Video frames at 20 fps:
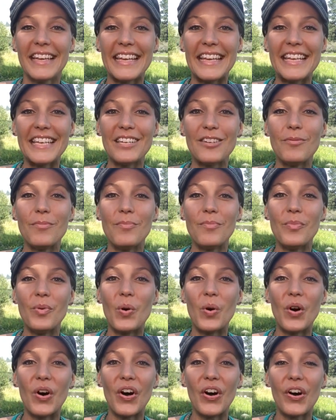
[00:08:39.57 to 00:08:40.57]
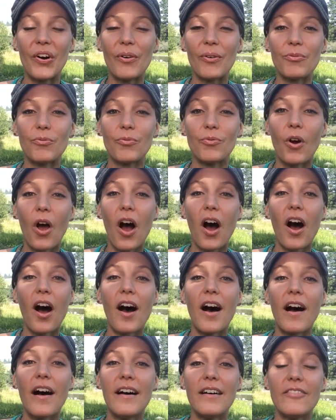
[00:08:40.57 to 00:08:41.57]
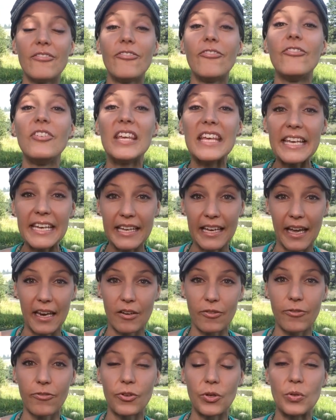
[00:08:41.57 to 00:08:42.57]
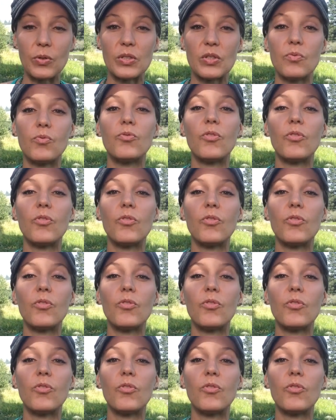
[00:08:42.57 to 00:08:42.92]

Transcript: eat more raw vegan foods,